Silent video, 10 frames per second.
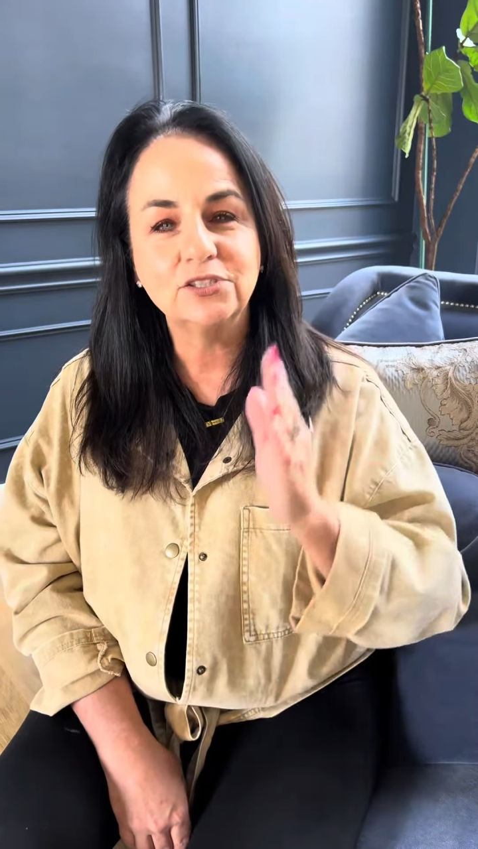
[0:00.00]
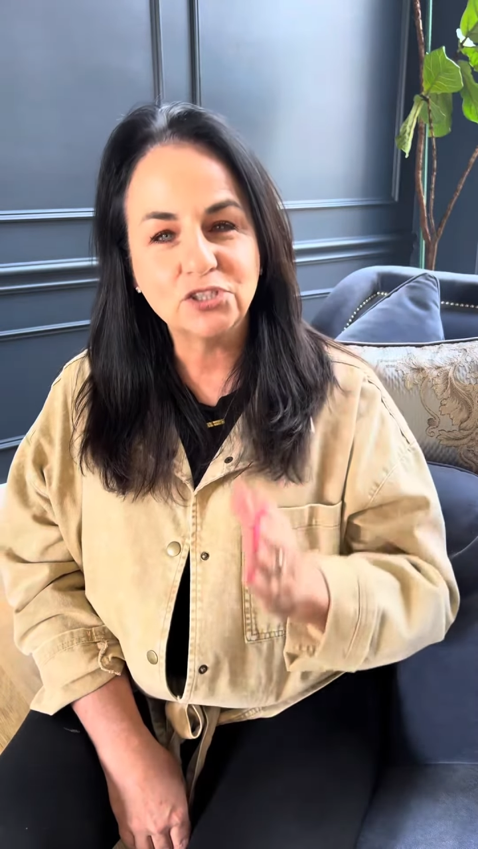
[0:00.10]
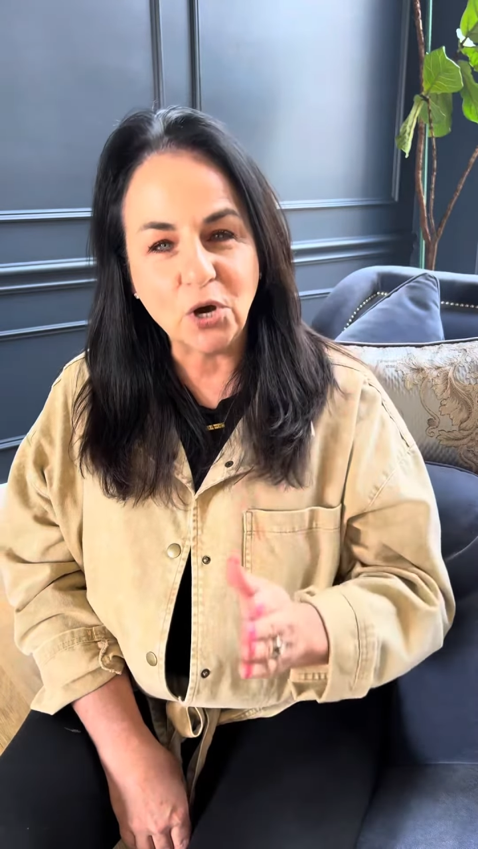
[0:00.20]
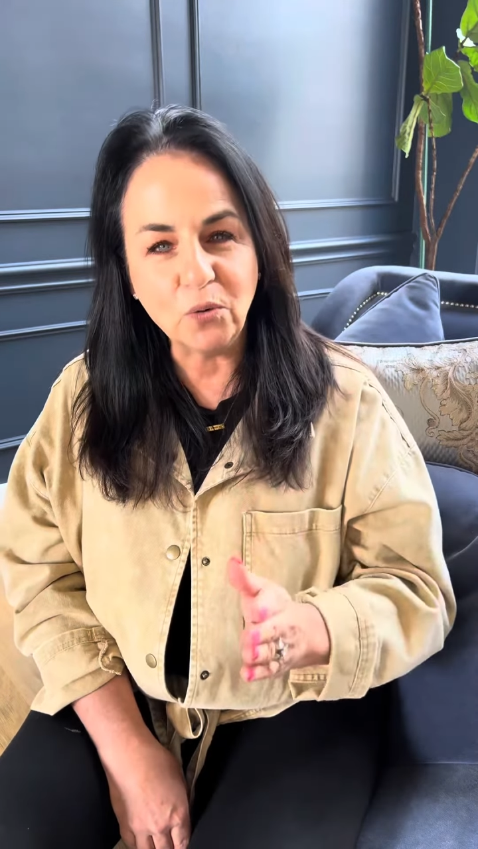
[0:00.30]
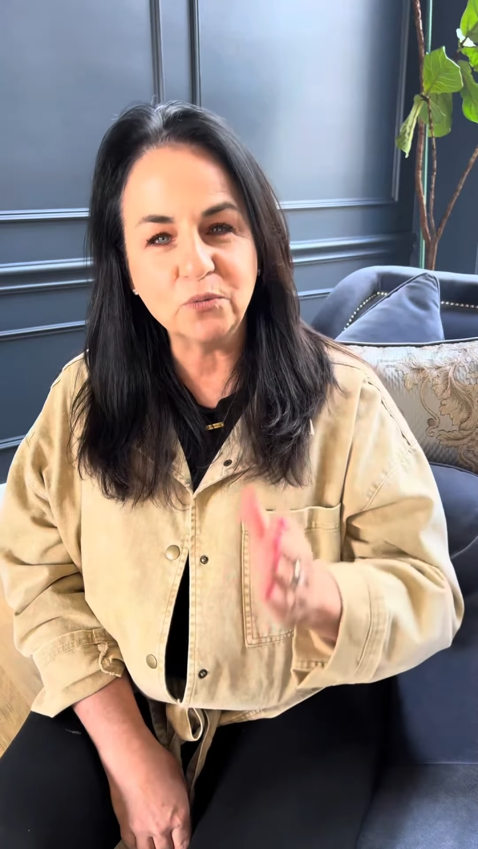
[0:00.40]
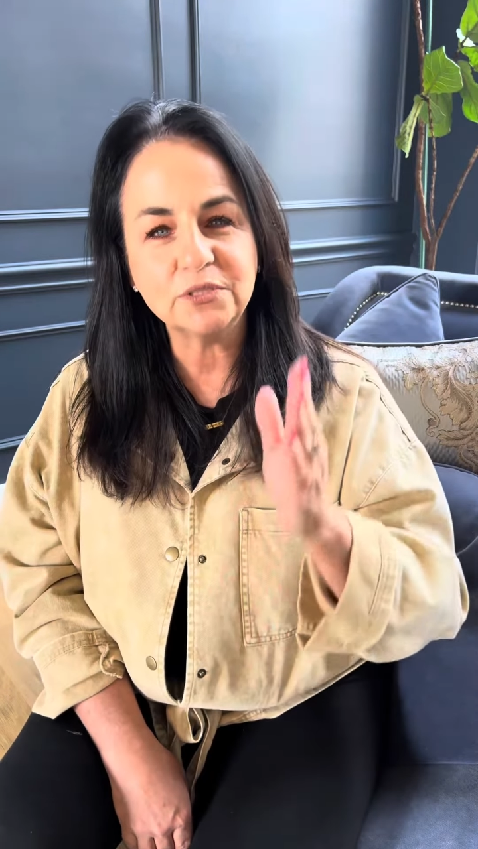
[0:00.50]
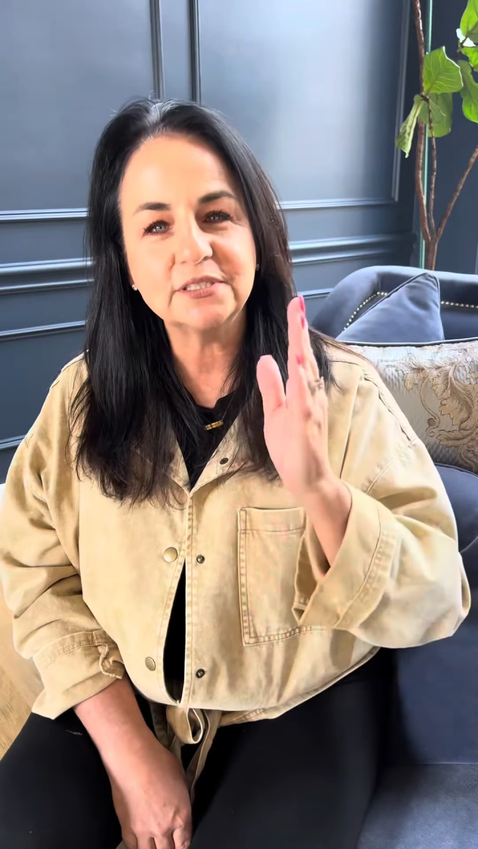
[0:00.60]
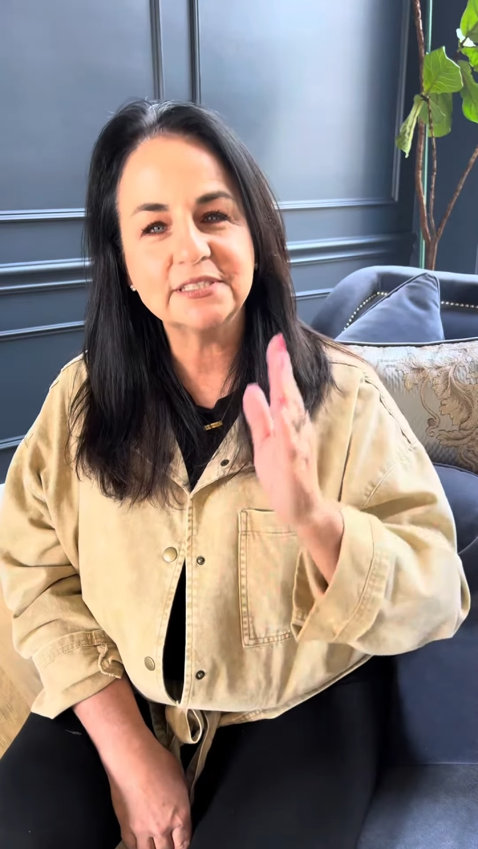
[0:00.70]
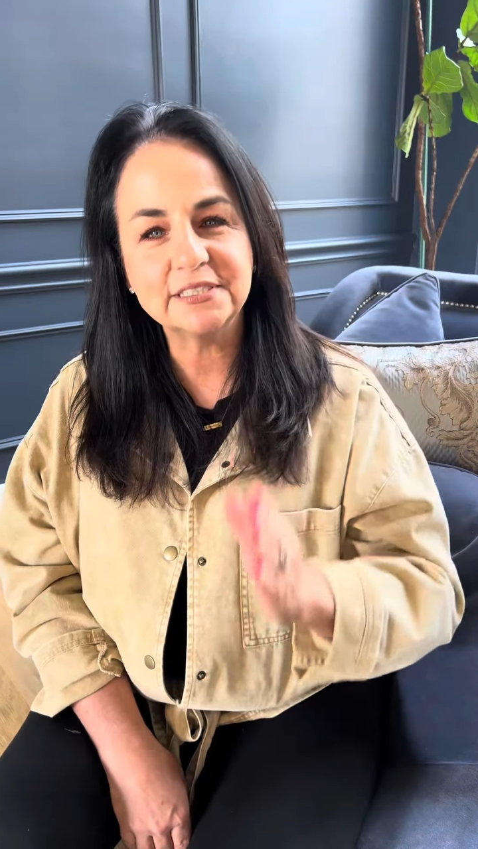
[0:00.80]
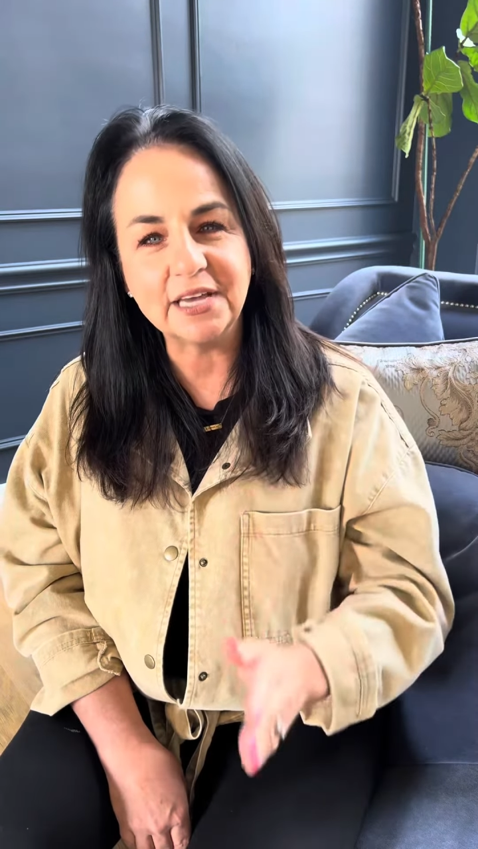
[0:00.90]
Don't
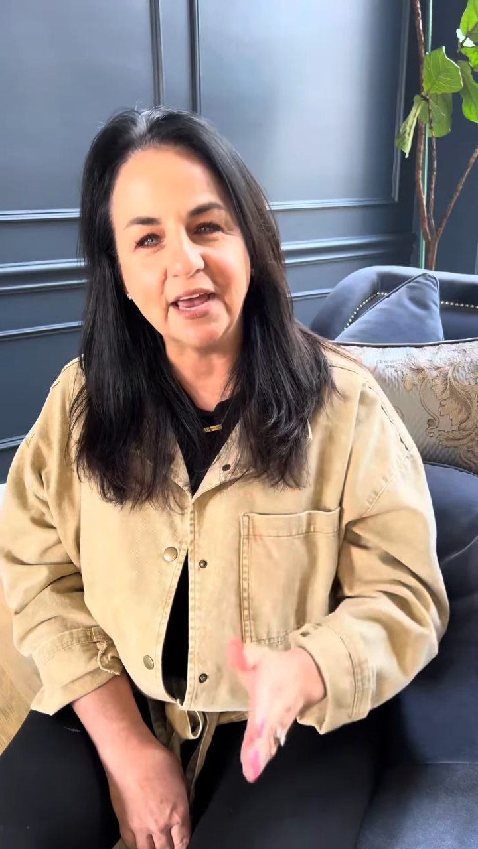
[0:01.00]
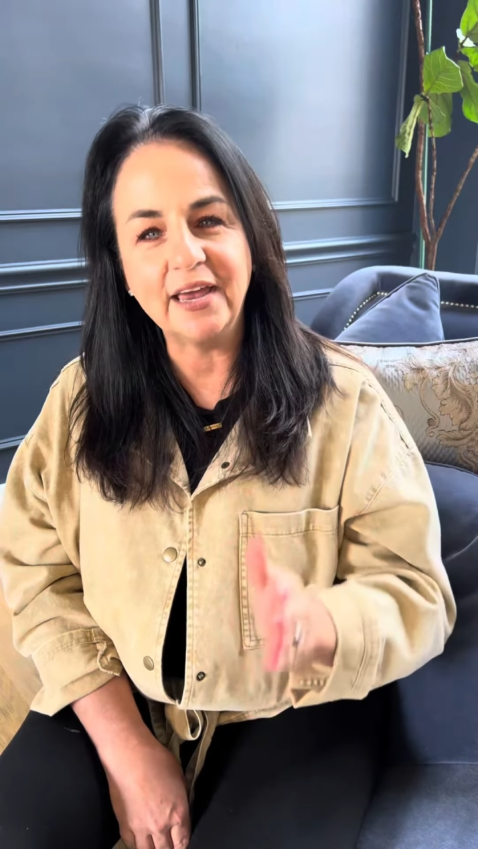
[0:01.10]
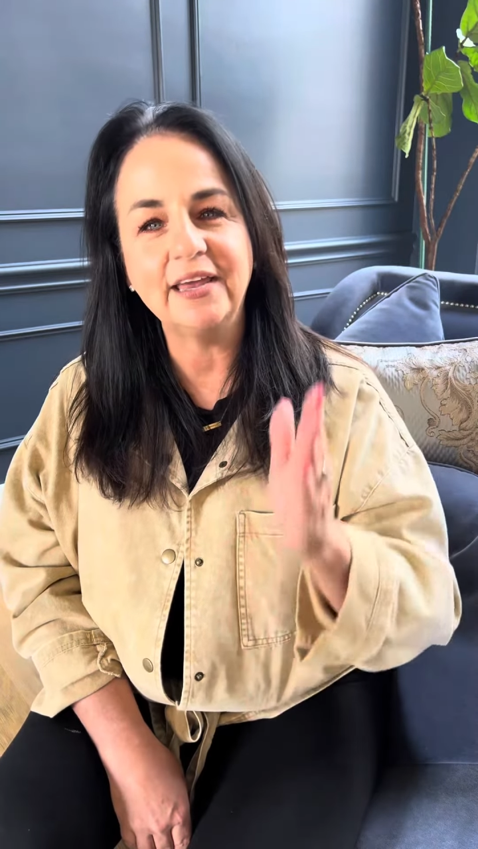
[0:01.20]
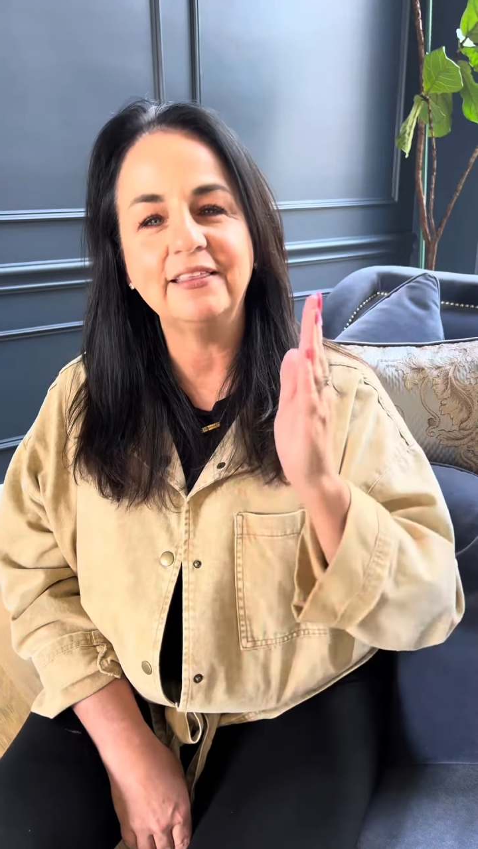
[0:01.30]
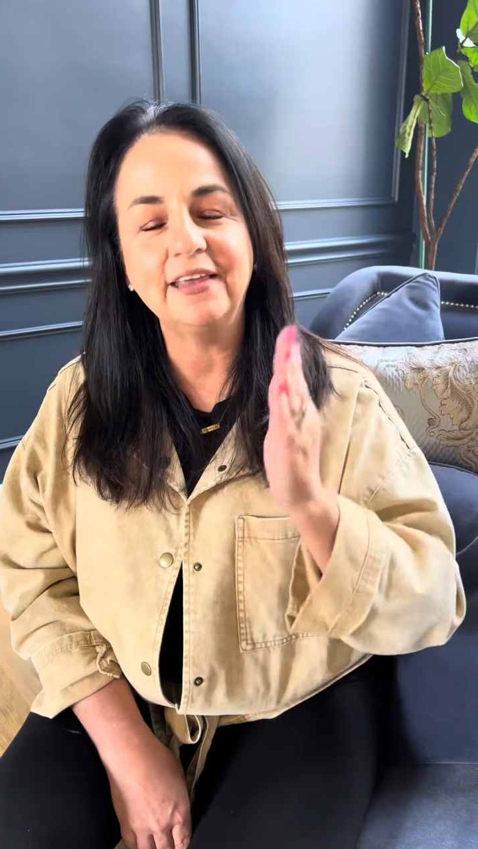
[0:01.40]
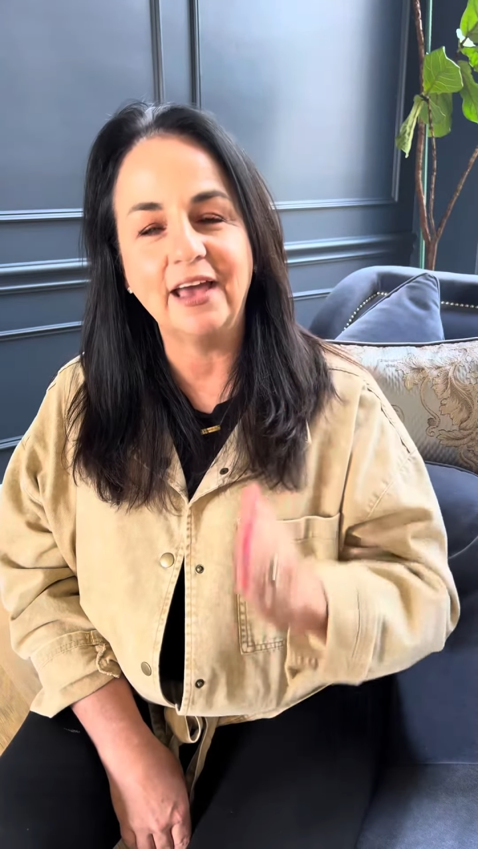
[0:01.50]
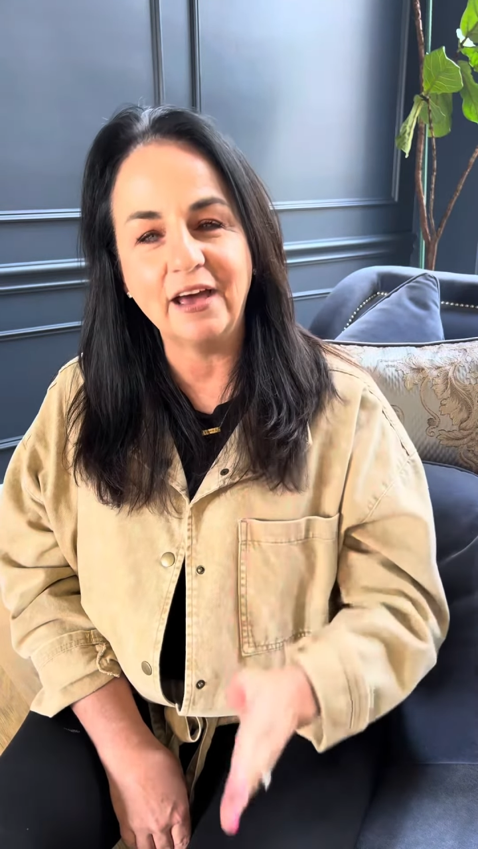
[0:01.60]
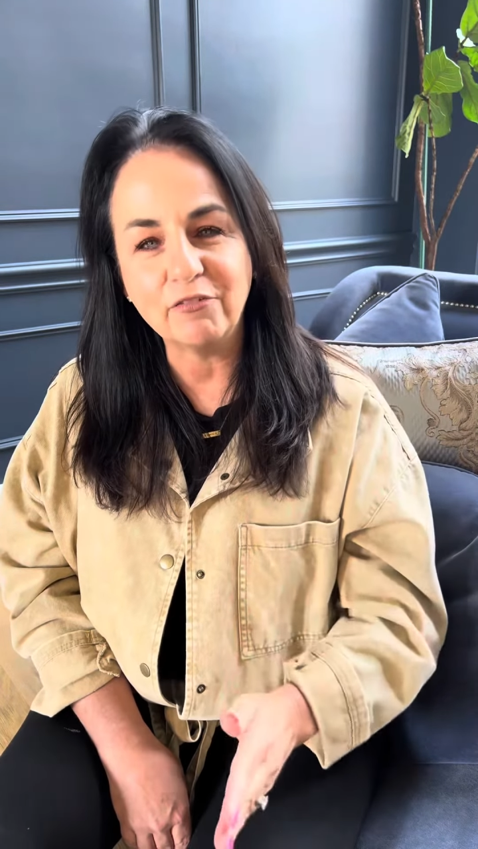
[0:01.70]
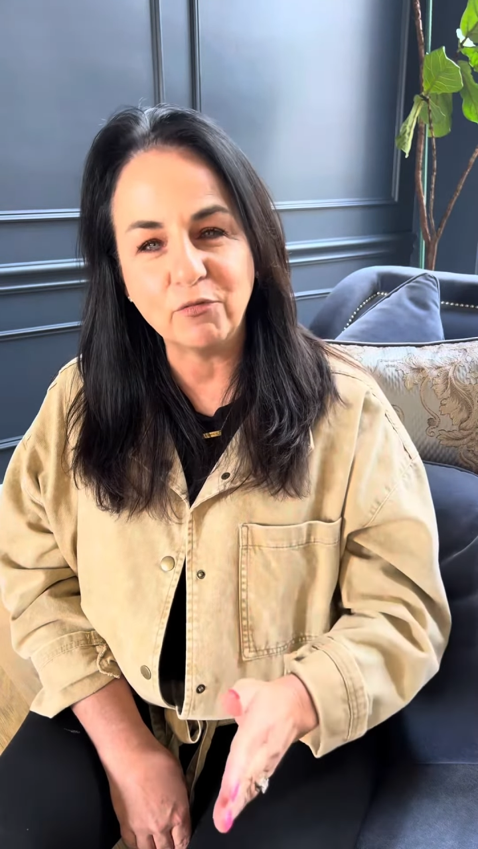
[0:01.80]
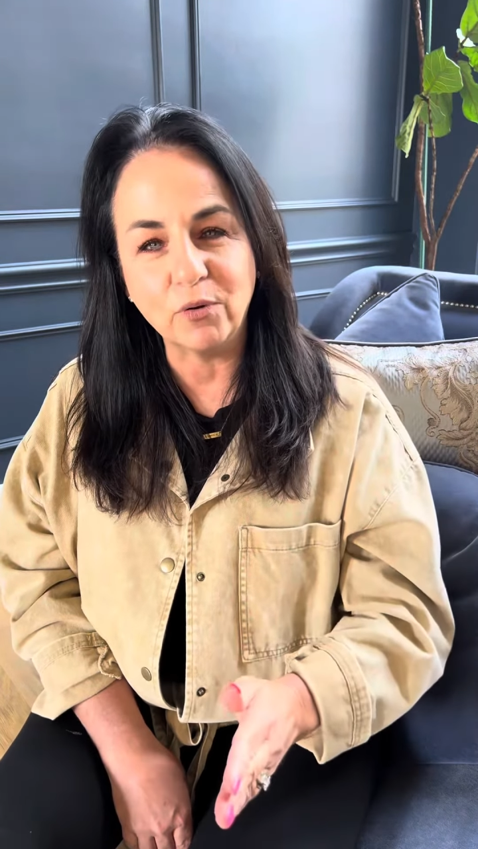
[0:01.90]
say the
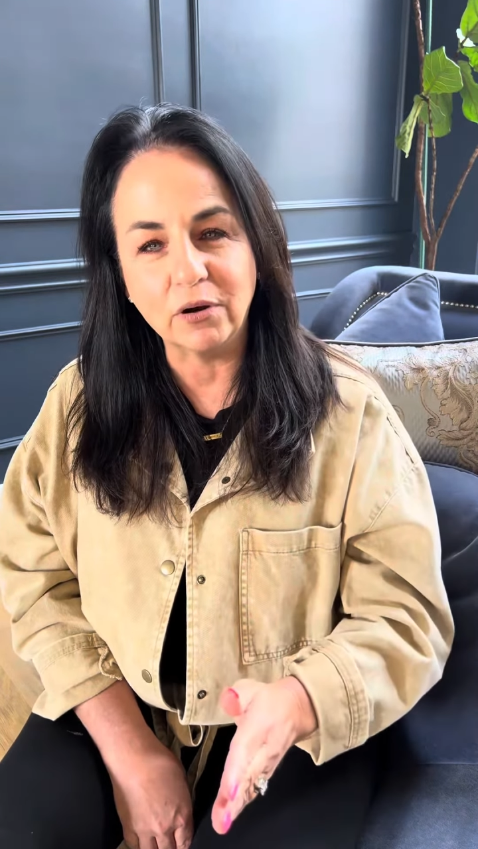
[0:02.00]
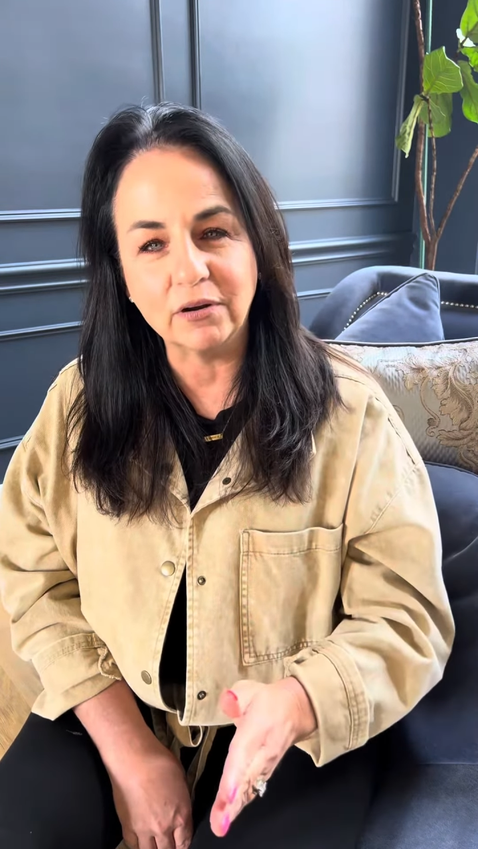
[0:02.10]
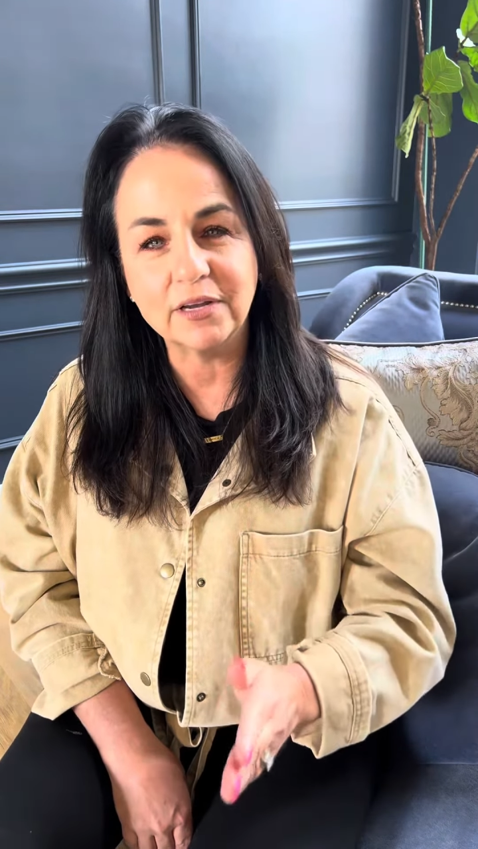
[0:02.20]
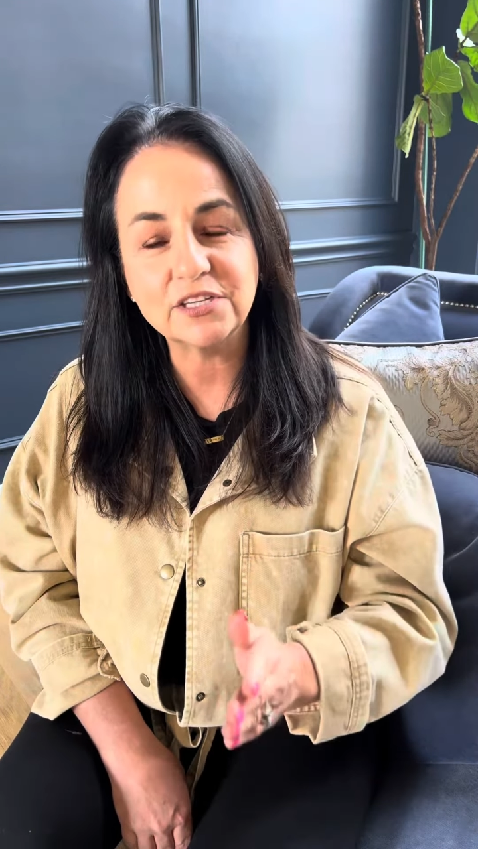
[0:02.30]
F word,